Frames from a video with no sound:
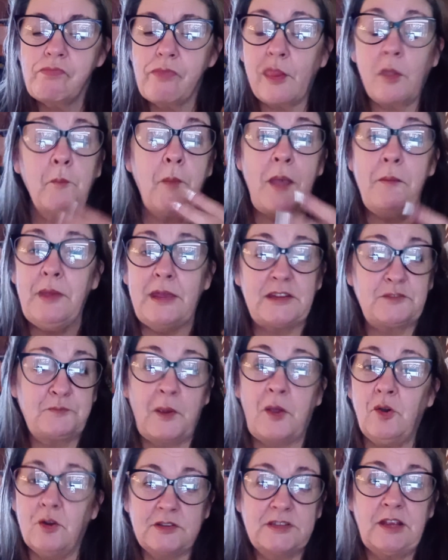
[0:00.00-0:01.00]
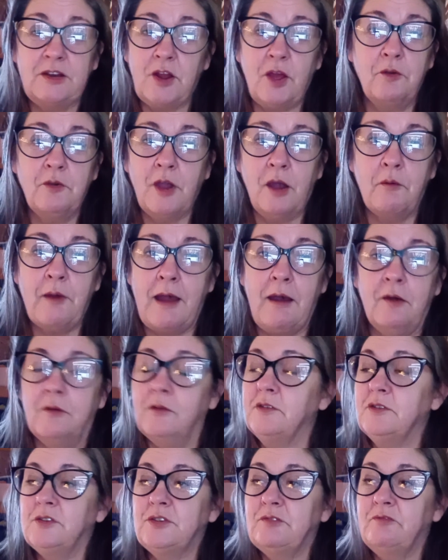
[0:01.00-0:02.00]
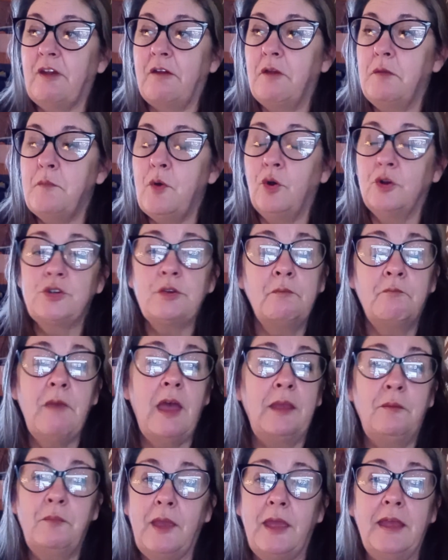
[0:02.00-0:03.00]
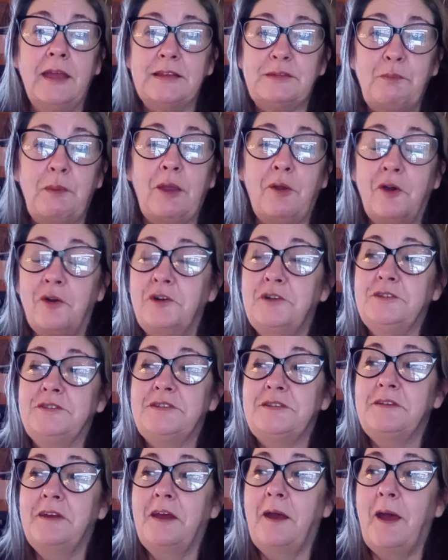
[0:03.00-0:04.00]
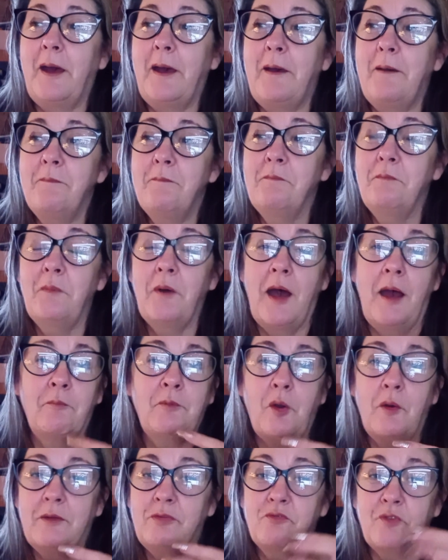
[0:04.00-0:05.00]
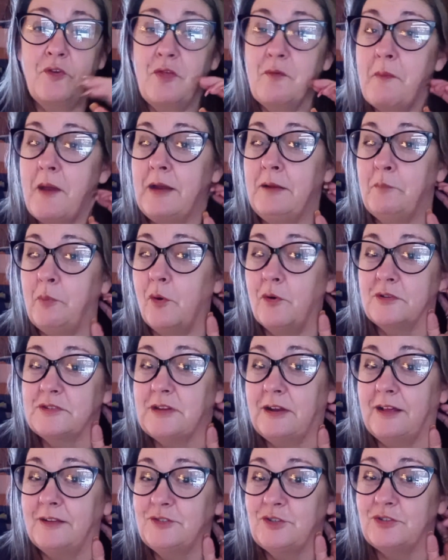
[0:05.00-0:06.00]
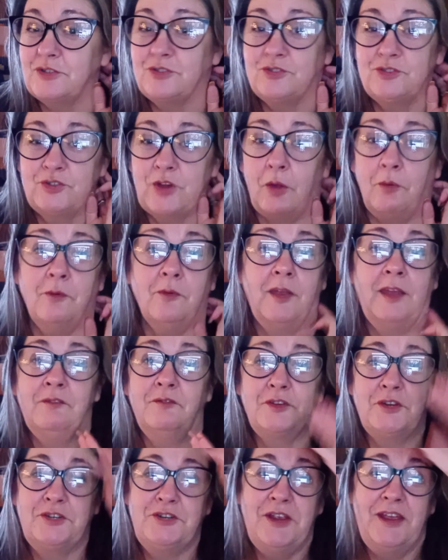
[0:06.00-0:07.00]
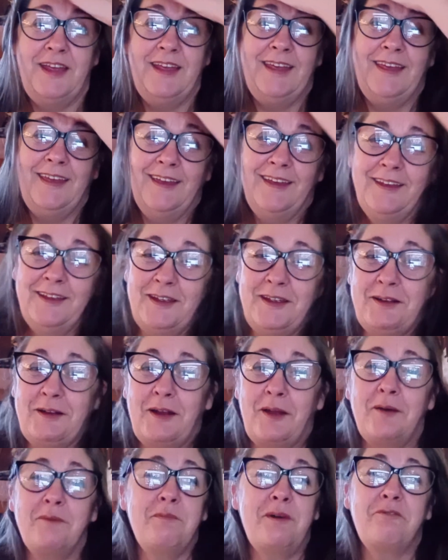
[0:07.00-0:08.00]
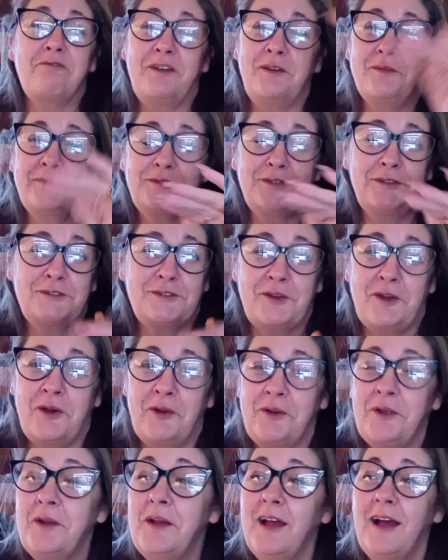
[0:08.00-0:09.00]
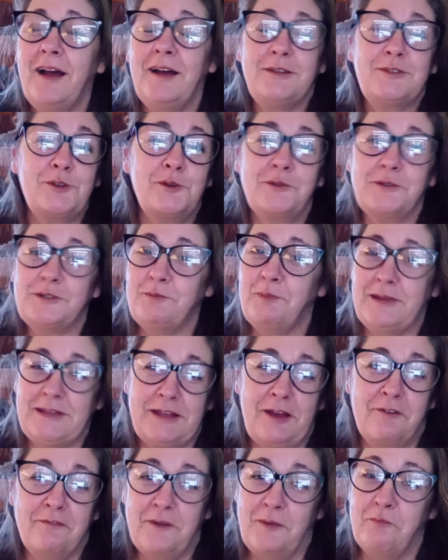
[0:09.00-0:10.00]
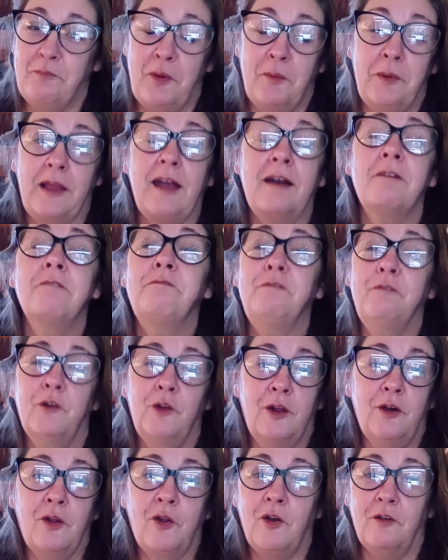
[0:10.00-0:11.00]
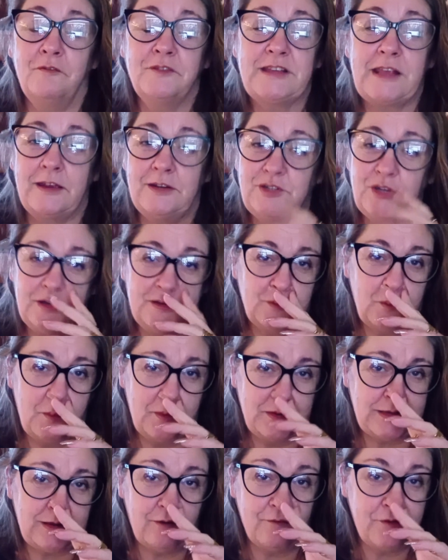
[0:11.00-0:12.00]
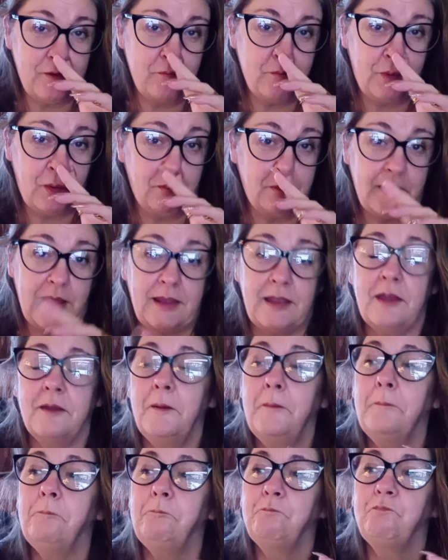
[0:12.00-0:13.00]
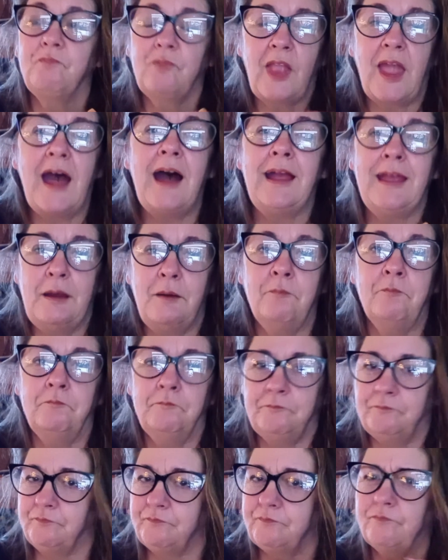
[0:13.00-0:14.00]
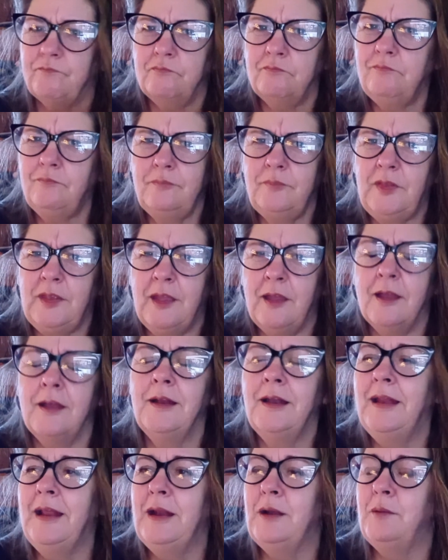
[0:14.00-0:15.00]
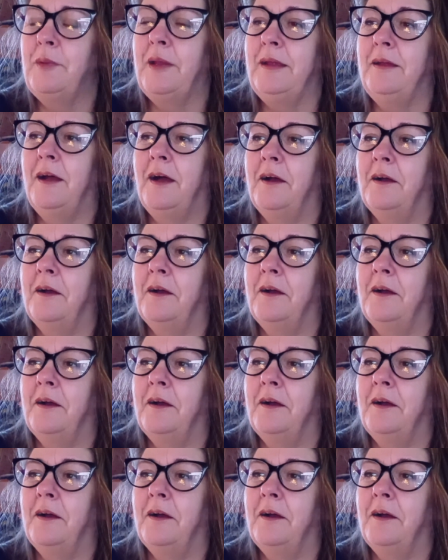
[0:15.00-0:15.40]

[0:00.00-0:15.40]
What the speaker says: maybe it's because I don't go out very much. Maybe it's because I'm going through the menopause and I just don't give a shit. Like, my filter's gone. I talk to myself in public. I have full-on conversations with myself in public. I am a little bit